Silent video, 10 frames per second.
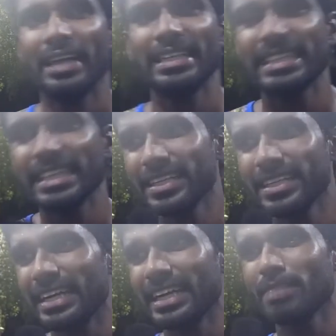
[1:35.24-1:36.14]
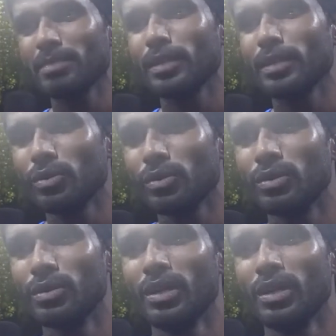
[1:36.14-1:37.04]
I educated Kerala people who
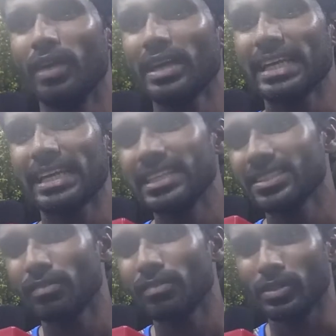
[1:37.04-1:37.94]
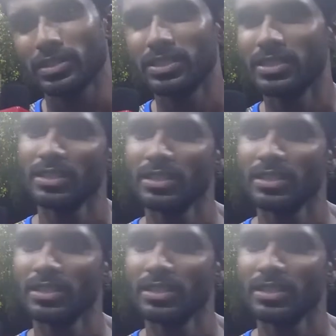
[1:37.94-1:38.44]
work against the force.